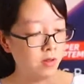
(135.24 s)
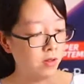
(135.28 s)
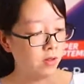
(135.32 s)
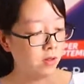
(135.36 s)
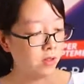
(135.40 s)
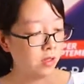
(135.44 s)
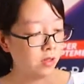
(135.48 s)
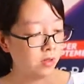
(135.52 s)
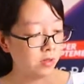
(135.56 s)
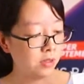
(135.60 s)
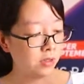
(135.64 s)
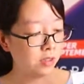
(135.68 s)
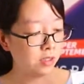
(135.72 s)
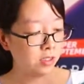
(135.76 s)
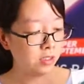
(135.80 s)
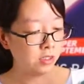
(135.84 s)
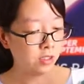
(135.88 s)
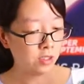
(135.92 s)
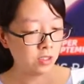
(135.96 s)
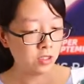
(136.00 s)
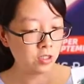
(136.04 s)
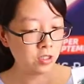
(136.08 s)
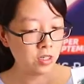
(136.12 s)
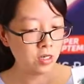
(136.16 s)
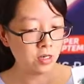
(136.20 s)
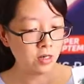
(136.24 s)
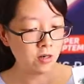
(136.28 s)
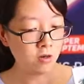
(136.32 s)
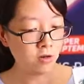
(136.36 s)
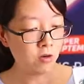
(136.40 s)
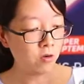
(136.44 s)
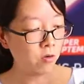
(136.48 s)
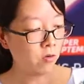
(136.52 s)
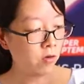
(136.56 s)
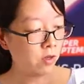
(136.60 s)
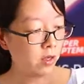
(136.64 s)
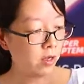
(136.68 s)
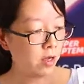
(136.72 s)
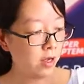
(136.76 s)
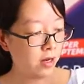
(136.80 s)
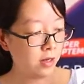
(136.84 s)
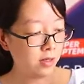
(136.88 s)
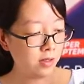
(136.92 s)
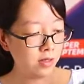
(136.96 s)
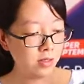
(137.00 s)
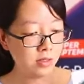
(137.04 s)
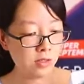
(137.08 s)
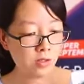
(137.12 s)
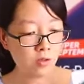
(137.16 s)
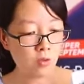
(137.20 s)
this is Jade roller, and
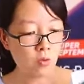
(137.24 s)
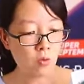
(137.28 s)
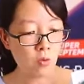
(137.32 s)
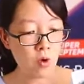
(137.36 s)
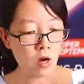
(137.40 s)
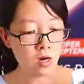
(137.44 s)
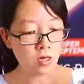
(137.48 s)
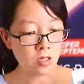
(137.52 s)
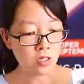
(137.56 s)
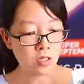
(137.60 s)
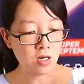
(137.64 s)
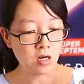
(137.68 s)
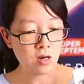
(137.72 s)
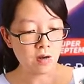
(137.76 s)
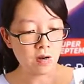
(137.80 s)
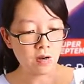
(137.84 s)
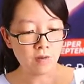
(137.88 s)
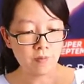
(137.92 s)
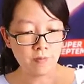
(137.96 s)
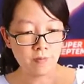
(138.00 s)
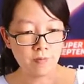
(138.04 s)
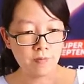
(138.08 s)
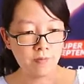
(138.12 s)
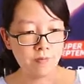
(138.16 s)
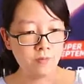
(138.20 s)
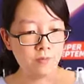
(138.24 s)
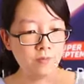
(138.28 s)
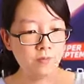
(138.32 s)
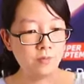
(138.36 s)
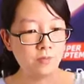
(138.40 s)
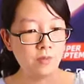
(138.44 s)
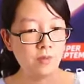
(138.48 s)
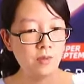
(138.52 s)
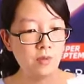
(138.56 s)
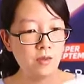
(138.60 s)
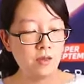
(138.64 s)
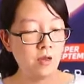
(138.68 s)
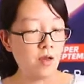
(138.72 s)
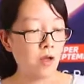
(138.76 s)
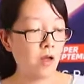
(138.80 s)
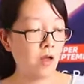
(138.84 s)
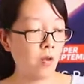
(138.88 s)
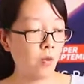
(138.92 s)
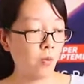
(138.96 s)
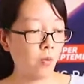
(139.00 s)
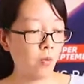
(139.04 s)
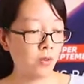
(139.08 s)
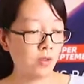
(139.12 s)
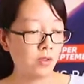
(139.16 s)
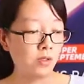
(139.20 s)
this squasher
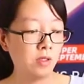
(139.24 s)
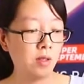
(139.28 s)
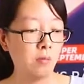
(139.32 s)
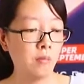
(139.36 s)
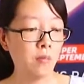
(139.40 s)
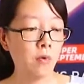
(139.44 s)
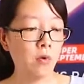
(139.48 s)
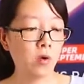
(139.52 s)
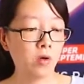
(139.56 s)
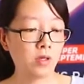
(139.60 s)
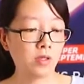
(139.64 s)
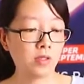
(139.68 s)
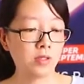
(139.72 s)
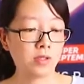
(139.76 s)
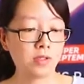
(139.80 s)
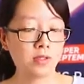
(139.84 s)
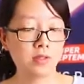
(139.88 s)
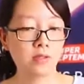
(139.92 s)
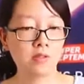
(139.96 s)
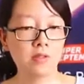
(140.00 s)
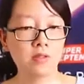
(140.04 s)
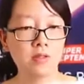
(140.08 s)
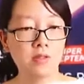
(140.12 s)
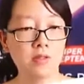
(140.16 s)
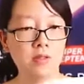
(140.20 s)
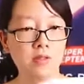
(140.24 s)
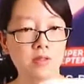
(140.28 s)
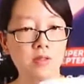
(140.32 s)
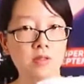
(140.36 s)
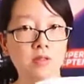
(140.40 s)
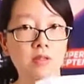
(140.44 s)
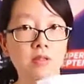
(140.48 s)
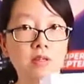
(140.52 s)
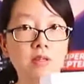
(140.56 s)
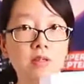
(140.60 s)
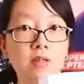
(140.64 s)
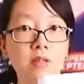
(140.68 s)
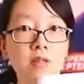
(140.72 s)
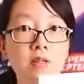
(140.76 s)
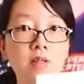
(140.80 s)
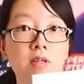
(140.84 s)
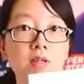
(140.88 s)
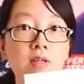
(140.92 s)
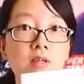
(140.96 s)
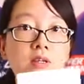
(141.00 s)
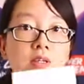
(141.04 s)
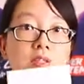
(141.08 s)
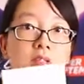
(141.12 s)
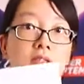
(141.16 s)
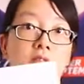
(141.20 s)
with the box
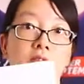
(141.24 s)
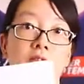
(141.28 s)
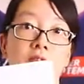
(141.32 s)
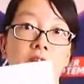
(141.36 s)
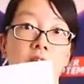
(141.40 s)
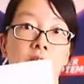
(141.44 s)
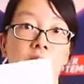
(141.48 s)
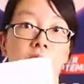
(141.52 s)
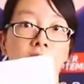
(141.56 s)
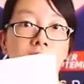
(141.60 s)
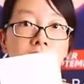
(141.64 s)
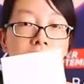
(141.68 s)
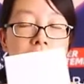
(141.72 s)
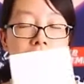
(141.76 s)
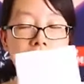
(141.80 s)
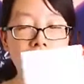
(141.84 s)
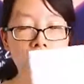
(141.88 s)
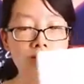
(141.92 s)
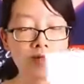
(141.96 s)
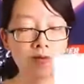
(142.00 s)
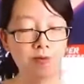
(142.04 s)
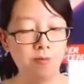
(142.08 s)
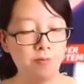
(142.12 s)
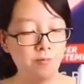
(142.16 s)
is very nice.